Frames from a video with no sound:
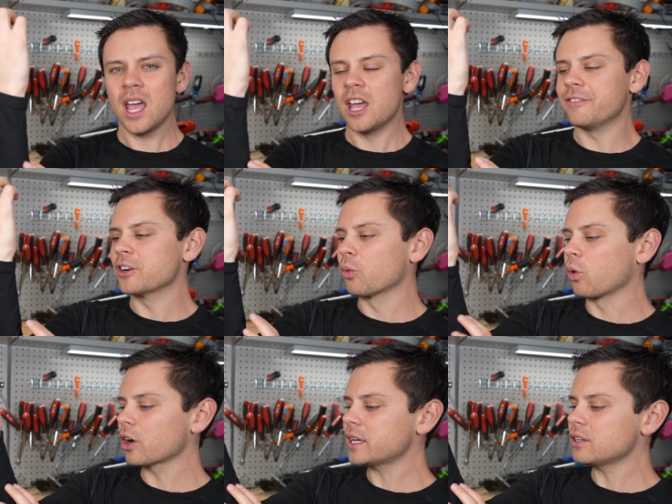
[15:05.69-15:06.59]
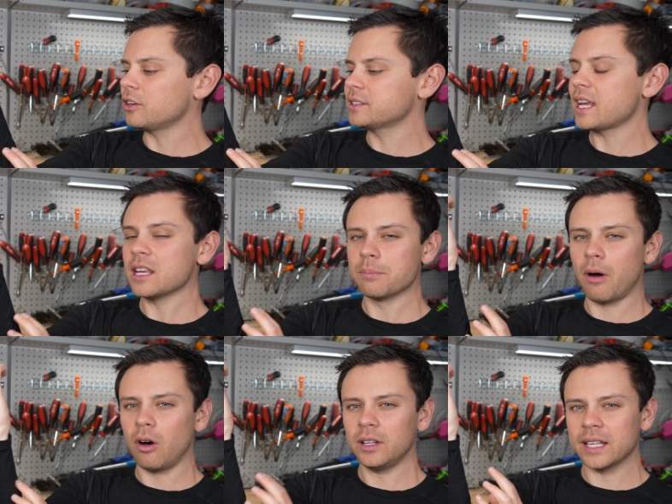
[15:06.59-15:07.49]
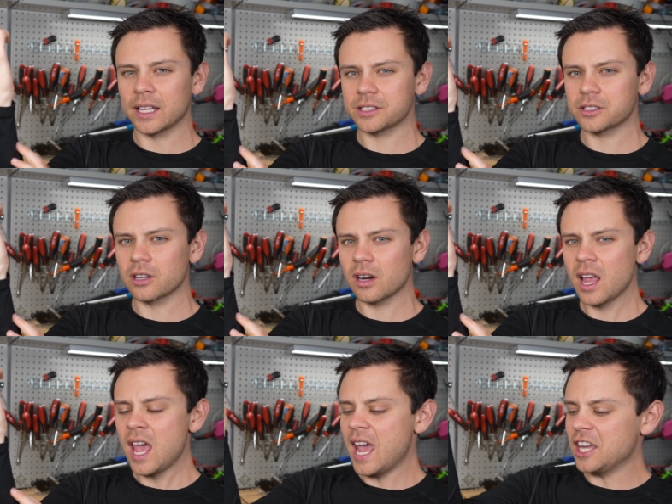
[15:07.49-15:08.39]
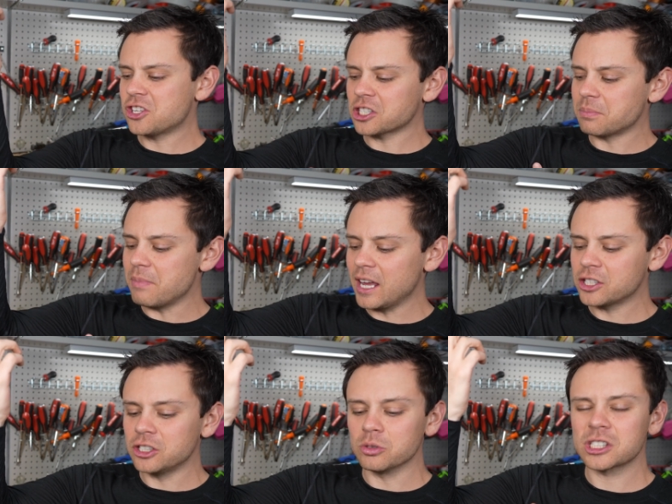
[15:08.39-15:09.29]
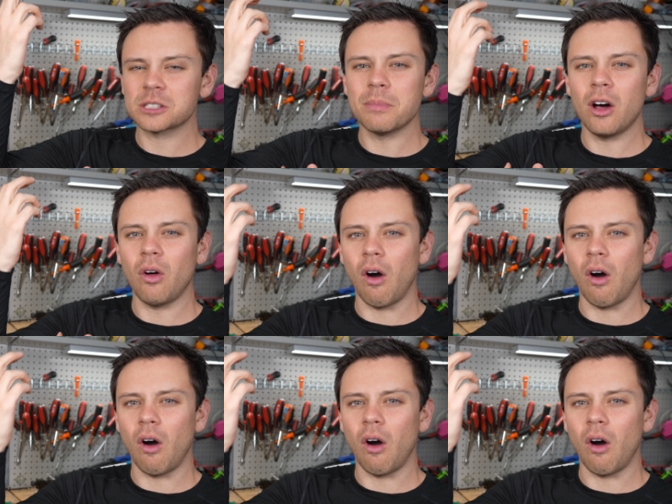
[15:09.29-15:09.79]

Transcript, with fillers: If you're working all day in polyester, it just makes you smell